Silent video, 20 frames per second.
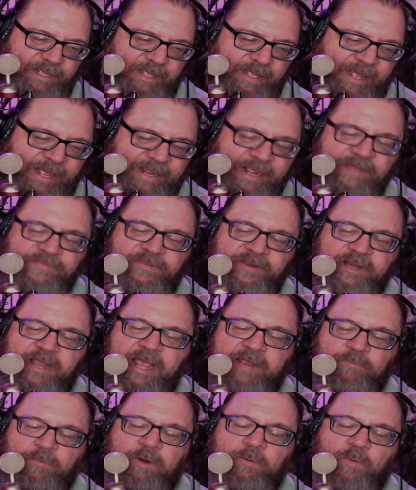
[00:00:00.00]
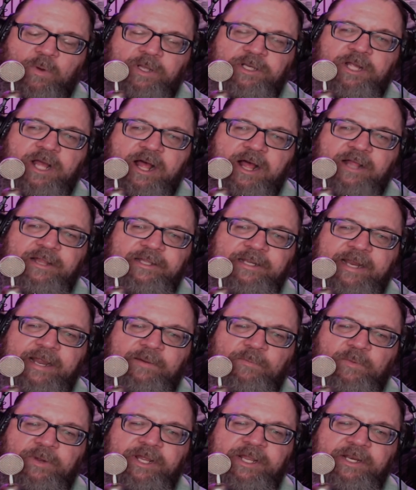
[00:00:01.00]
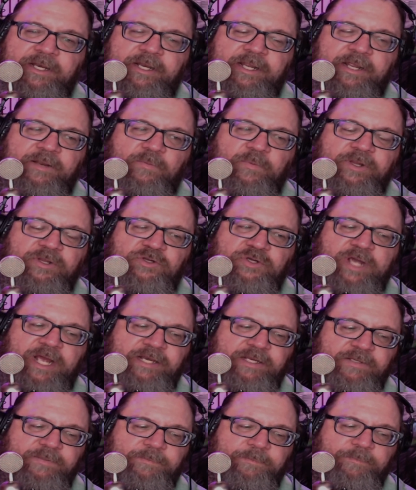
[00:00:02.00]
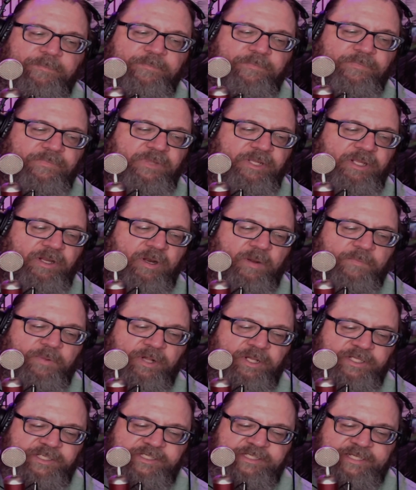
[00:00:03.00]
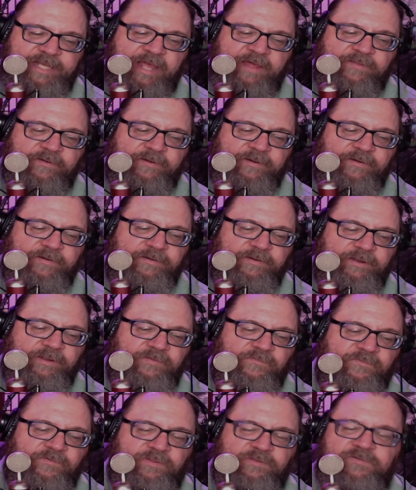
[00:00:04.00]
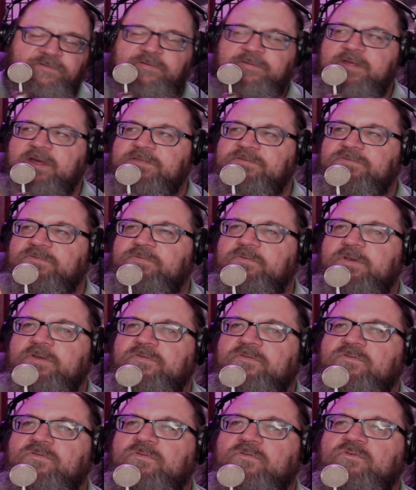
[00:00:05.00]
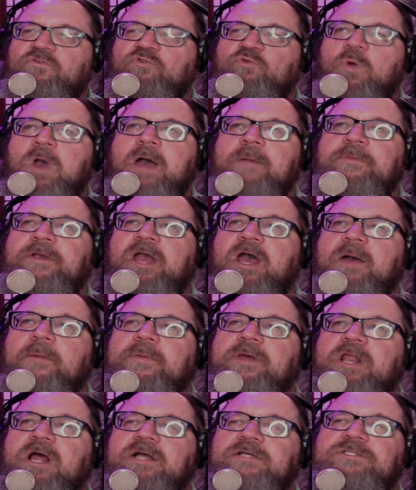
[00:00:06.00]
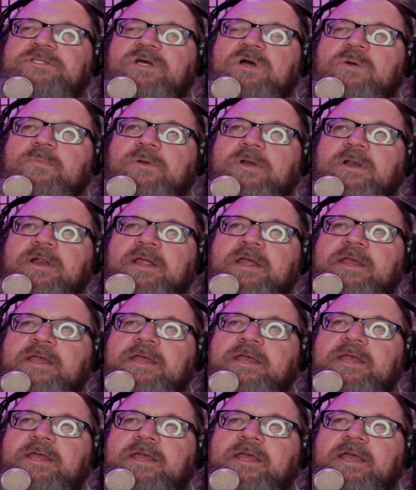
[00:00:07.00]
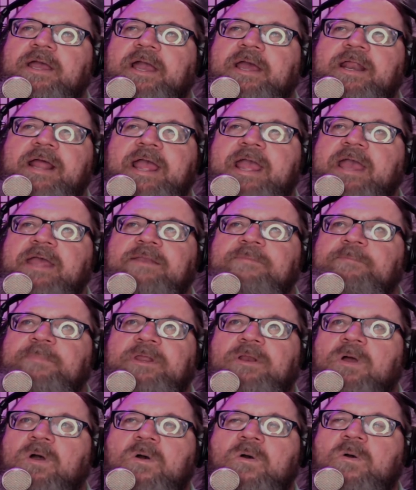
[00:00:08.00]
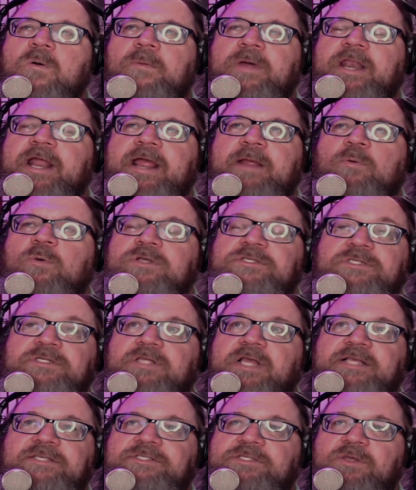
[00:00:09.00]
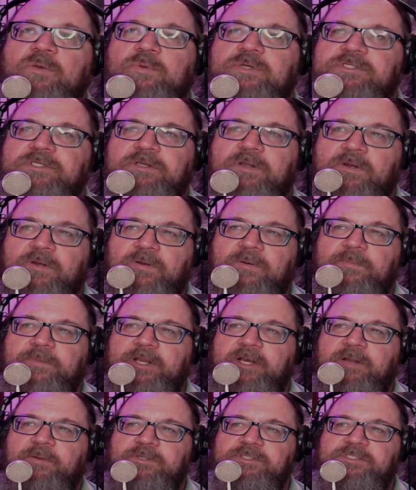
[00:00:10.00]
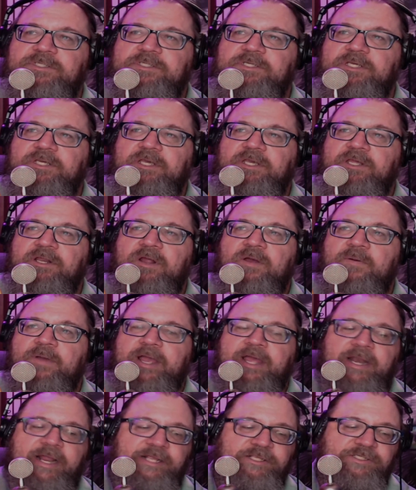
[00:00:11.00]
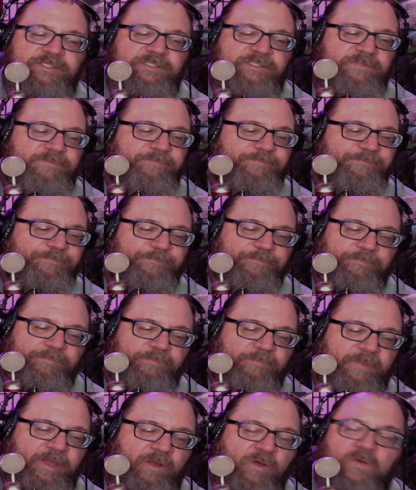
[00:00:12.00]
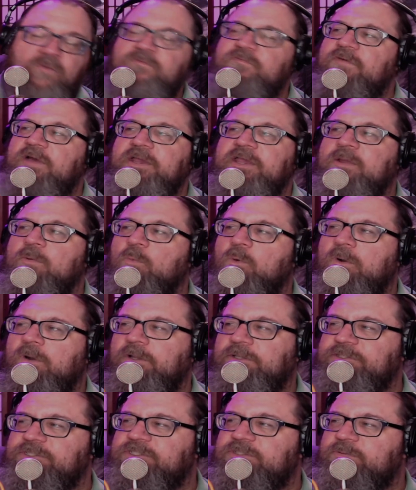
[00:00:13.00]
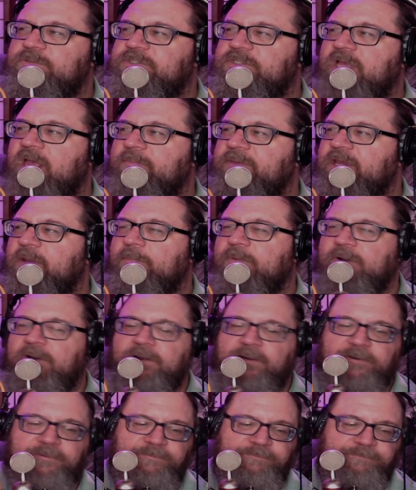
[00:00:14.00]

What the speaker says: I got the 911 call, and I went and we tried to, you know, pull it together for the 2003 Schwab Cup in October. And I hadn't been home, and I still wasn't home. And it was, you know, and my whole fucking world just was coming apart.